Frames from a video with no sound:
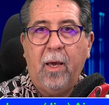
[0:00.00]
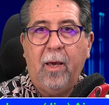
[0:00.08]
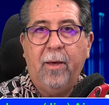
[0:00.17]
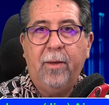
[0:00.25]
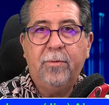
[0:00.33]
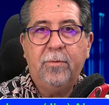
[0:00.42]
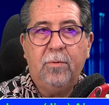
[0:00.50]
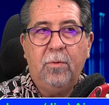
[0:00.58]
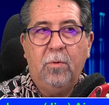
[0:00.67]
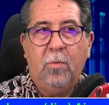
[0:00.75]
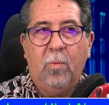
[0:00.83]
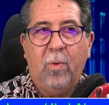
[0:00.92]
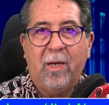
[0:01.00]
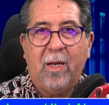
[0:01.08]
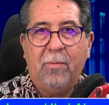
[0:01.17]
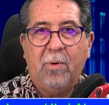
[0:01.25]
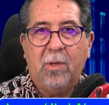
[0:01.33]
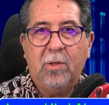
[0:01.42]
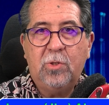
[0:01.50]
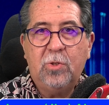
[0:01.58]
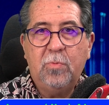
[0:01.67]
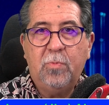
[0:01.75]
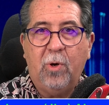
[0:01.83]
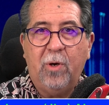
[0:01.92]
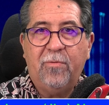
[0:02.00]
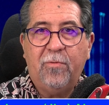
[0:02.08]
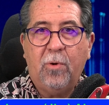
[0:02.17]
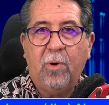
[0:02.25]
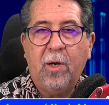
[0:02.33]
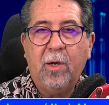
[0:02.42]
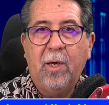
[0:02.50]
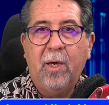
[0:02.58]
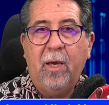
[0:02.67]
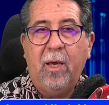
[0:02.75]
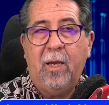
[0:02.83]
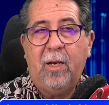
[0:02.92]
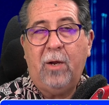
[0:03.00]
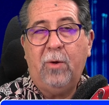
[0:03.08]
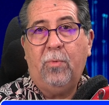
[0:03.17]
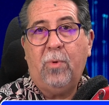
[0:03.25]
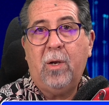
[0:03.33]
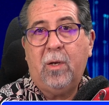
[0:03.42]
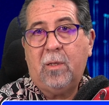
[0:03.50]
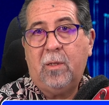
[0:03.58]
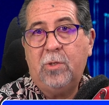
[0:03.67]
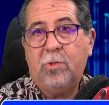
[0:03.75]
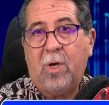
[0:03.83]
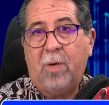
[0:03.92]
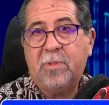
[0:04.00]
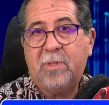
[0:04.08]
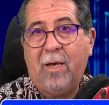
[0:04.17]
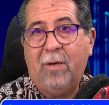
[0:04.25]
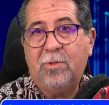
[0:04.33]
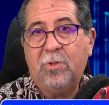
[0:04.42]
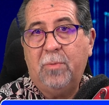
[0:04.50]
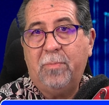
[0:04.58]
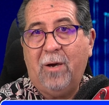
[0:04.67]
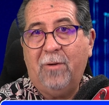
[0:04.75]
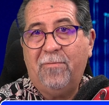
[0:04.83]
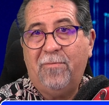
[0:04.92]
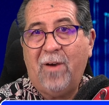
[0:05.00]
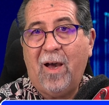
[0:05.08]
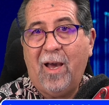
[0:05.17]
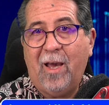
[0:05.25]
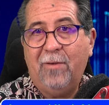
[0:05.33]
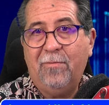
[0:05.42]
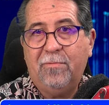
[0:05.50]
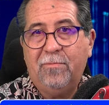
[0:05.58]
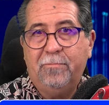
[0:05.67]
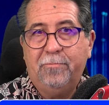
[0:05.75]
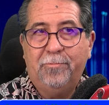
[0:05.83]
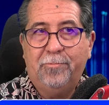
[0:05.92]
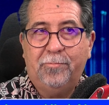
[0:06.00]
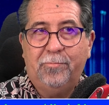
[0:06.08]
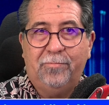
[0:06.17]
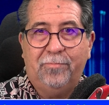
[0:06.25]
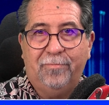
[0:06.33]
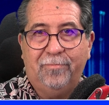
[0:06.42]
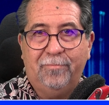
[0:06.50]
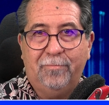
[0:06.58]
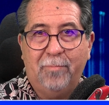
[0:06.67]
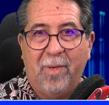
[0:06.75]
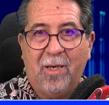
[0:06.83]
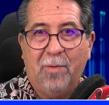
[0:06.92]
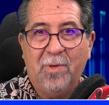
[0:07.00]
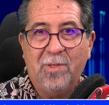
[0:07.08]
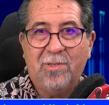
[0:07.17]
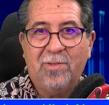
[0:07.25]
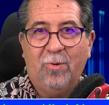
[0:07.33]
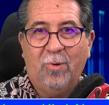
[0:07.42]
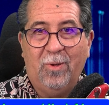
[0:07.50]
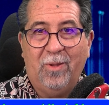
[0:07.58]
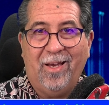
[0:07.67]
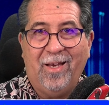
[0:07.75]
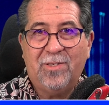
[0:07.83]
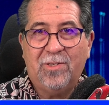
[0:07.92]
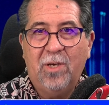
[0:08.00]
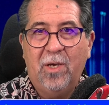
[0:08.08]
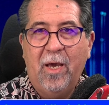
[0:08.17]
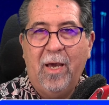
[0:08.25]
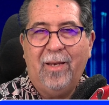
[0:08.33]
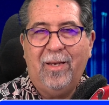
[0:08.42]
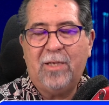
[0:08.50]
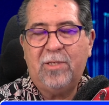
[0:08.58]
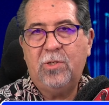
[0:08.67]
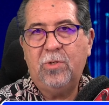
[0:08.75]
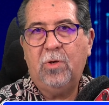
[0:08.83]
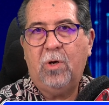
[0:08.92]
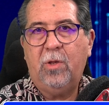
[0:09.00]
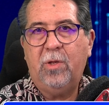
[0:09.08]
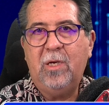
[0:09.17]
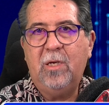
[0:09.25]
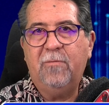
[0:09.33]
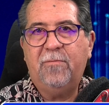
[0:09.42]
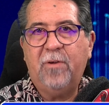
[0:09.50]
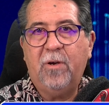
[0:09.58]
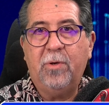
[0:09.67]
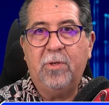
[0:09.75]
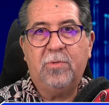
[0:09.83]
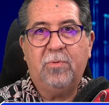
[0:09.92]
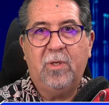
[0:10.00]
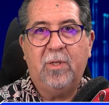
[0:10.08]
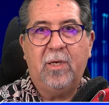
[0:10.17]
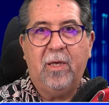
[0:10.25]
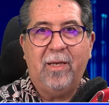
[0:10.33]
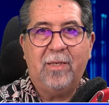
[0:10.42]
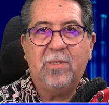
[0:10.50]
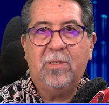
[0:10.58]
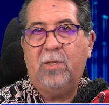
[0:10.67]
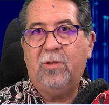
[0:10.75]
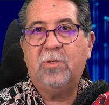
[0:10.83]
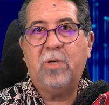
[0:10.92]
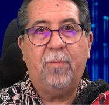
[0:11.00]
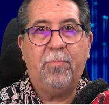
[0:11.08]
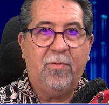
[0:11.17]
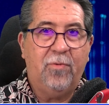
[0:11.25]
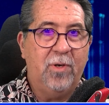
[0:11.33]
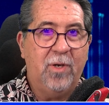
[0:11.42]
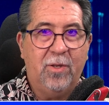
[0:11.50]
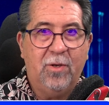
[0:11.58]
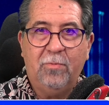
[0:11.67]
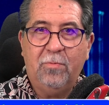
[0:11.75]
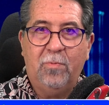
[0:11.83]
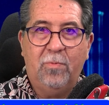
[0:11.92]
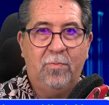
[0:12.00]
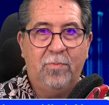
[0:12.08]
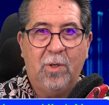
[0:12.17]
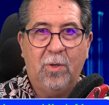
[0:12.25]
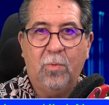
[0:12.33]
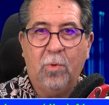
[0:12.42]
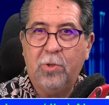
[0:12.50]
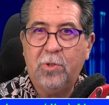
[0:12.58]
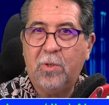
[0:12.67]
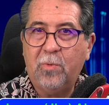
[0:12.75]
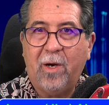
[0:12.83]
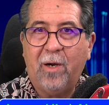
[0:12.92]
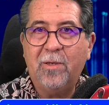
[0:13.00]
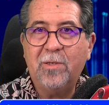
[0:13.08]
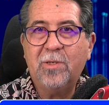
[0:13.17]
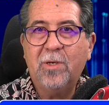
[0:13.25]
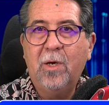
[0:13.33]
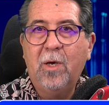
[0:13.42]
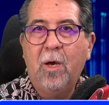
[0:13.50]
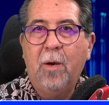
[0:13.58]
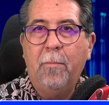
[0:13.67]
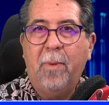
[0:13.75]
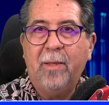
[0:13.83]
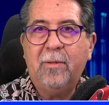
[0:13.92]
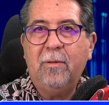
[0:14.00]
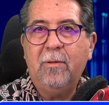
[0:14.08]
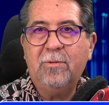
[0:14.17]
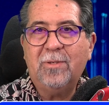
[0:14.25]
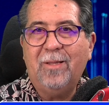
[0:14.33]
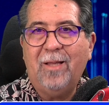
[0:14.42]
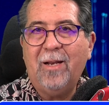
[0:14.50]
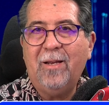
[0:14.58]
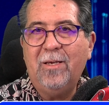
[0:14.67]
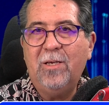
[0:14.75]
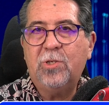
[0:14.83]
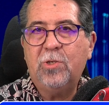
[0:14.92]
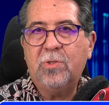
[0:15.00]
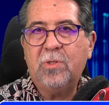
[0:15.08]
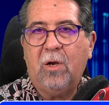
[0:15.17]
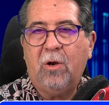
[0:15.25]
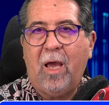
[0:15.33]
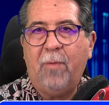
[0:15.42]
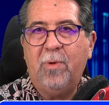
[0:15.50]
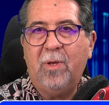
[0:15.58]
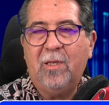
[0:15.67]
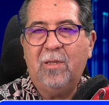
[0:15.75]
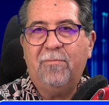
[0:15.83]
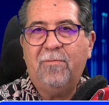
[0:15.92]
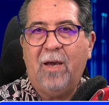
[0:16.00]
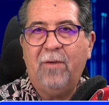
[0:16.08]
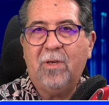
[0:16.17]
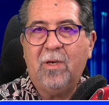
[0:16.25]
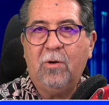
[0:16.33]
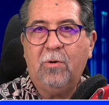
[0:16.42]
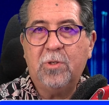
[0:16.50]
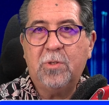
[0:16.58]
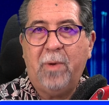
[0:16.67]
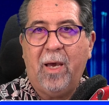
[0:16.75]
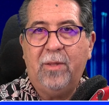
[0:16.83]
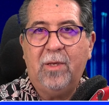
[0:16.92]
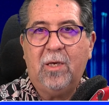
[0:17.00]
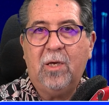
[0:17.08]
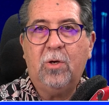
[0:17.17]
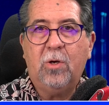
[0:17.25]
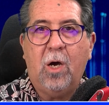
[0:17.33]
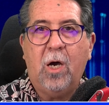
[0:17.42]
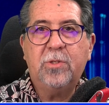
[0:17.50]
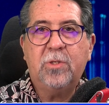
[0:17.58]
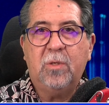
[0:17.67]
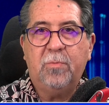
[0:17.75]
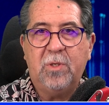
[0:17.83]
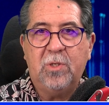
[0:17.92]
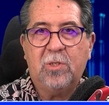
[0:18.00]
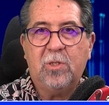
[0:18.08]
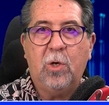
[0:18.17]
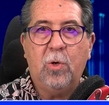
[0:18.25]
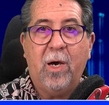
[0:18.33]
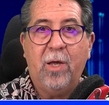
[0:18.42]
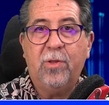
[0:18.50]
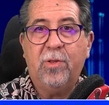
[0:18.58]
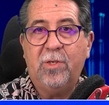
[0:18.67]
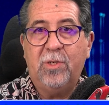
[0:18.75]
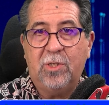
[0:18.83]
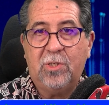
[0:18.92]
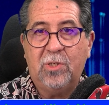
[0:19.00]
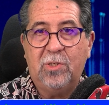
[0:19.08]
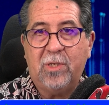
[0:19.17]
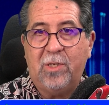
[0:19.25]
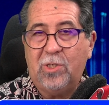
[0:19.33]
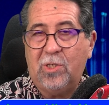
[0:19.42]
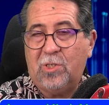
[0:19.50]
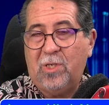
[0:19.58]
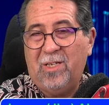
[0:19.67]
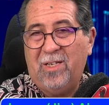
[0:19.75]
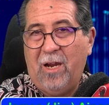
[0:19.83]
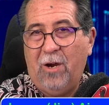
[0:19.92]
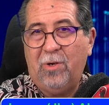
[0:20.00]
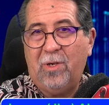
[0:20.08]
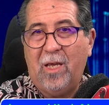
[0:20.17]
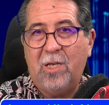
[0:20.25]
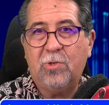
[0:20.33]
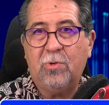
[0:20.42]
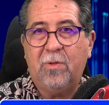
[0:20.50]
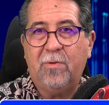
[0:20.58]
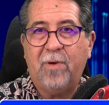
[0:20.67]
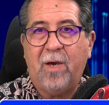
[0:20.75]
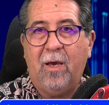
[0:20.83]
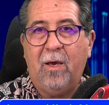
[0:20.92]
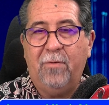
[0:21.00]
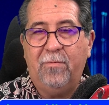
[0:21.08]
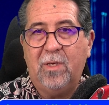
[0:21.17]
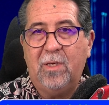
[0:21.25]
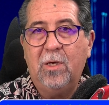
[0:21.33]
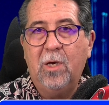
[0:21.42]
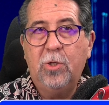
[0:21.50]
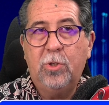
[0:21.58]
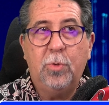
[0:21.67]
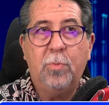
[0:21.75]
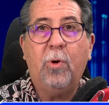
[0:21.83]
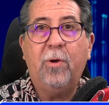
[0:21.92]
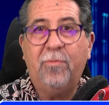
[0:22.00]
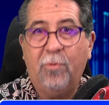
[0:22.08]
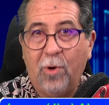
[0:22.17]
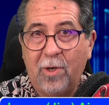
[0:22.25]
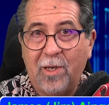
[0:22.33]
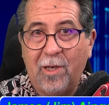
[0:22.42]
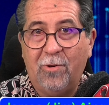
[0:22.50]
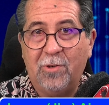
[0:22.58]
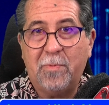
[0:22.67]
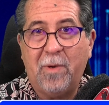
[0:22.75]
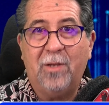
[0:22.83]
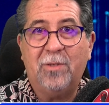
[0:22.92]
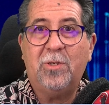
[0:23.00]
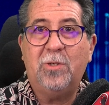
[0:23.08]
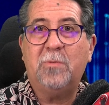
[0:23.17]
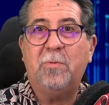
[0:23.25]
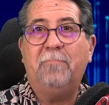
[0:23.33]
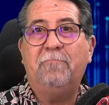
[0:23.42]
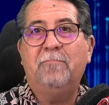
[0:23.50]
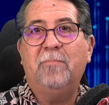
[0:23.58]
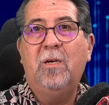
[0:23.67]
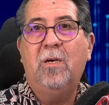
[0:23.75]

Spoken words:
And when I'm on the 2.4, it ironically drops down to about 5 megabits or less. And that's due to all the interference, really. And that's another topic for another word to the wireless. But there's a lot of issues that are happening in the 5 gigahertz band that can cause it to be slow, other than distance and just the inherent nature of the 2.4 gigahertz band. Excuse me.